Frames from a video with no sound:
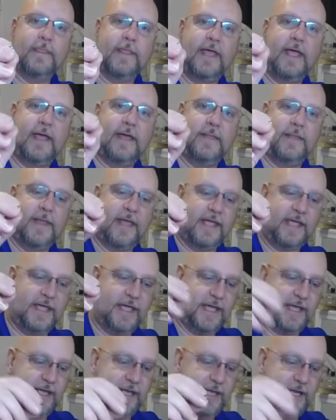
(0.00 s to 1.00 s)
and they
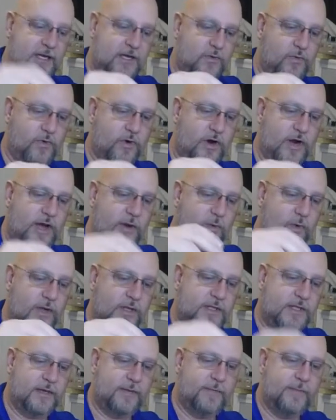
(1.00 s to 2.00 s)
get into where I
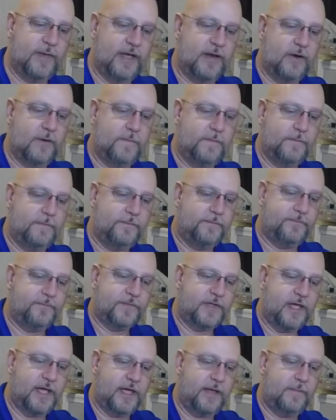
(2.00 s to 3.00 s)
want them better.
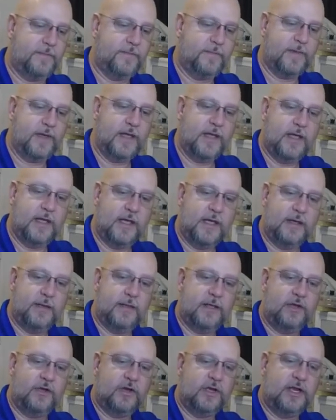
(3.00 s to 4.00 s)
Okay.
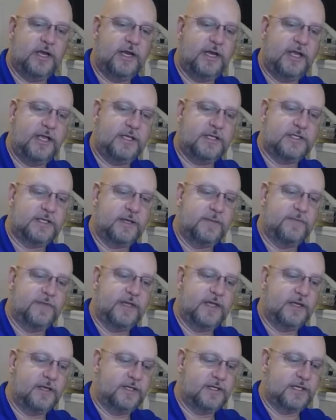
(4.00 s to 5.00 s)
Then you're going to need
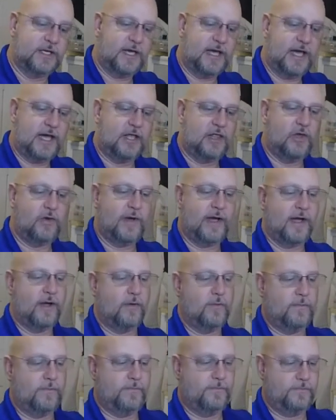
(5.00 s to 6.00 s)
something to hollow
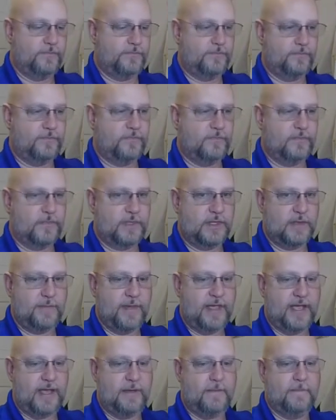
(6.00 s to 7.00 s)
out the
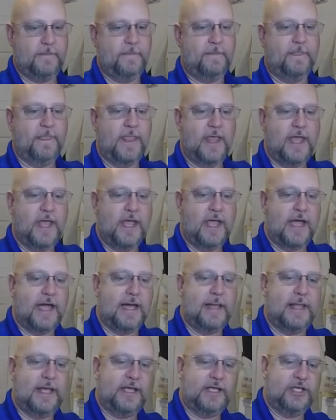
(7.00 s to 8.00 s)
bait.
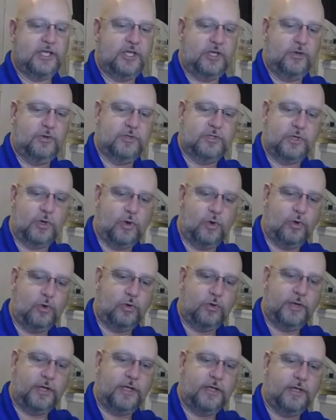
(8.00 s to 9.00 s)
I like to use
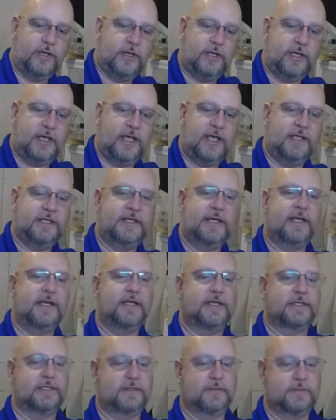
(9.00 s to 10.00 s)
old
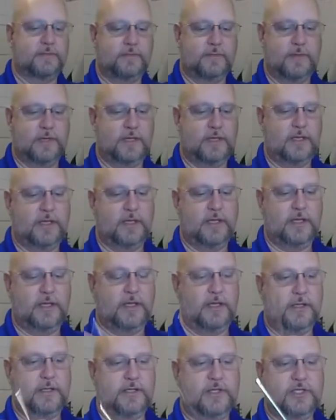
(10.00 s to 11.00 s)
antennas.
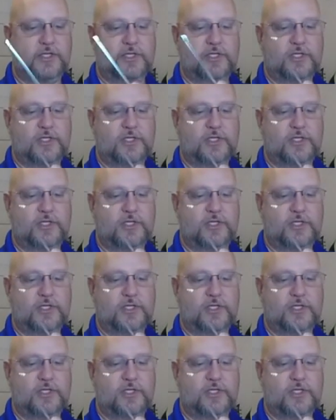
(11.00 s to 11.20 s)
This is